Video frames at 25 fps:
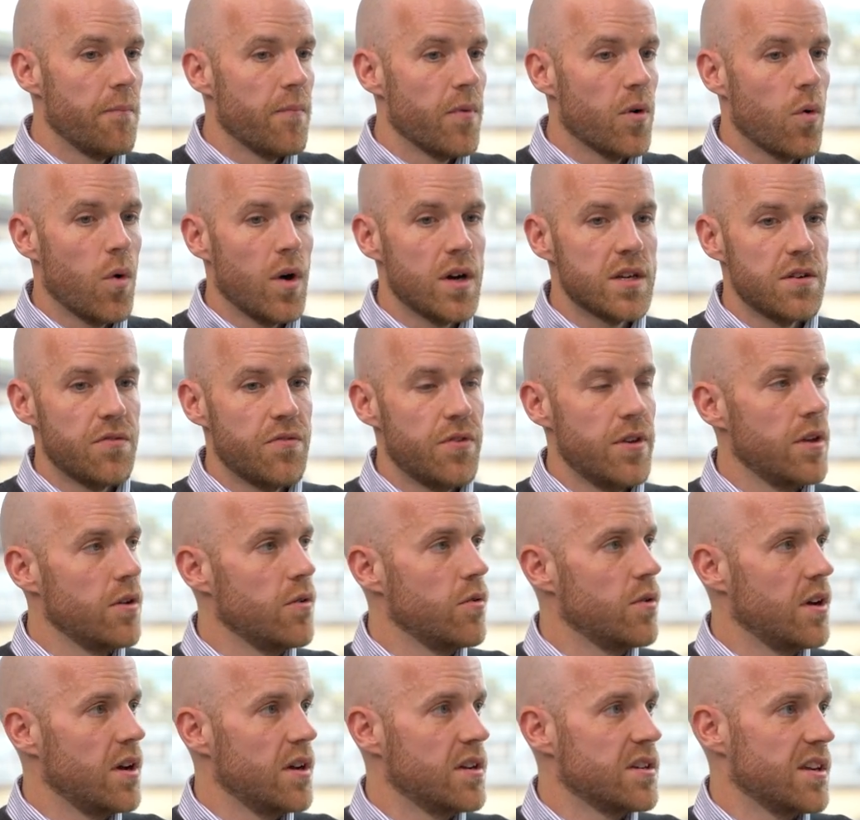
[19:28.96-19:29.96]
quite a
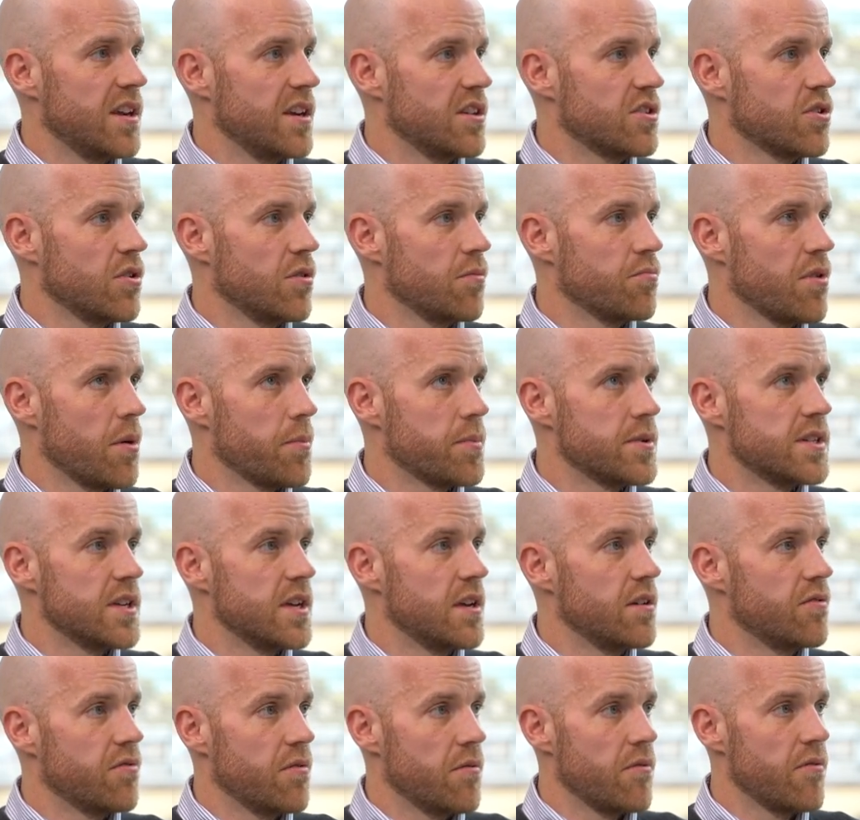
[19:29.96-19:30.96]
few intellectual
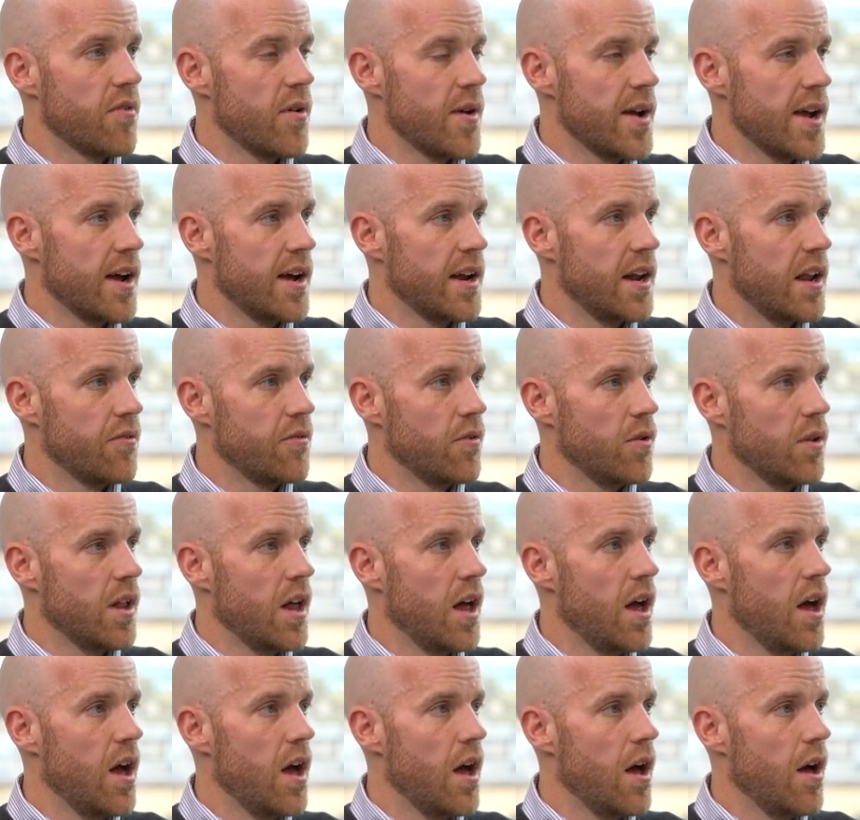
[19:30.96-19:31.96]
property from a very high level
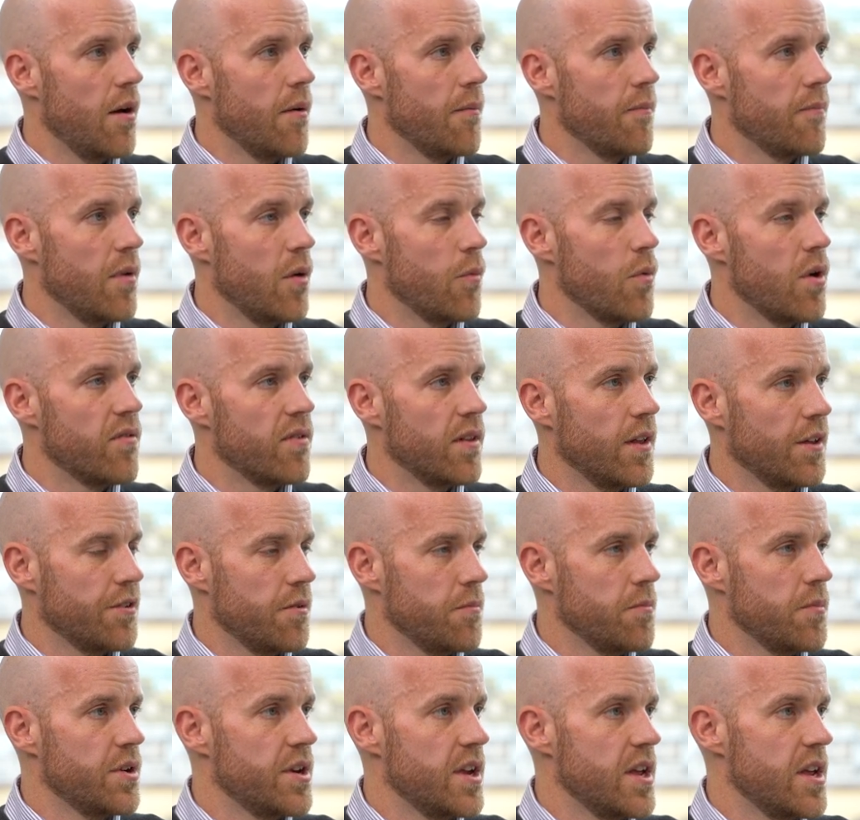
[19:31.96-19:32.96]
and worth a lot
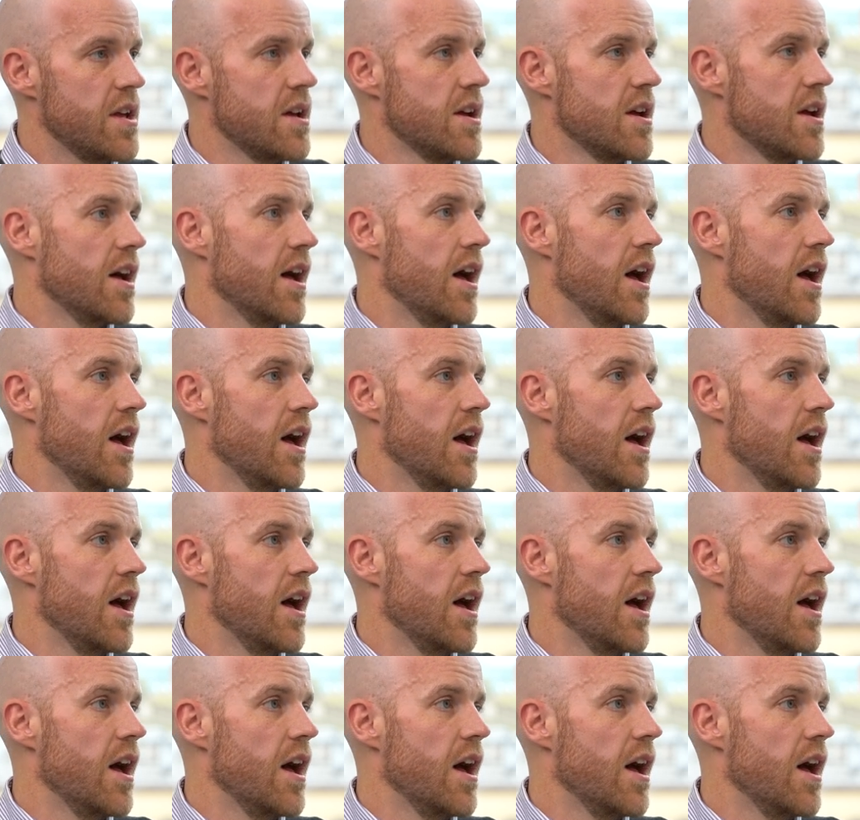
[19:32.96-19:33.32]
of money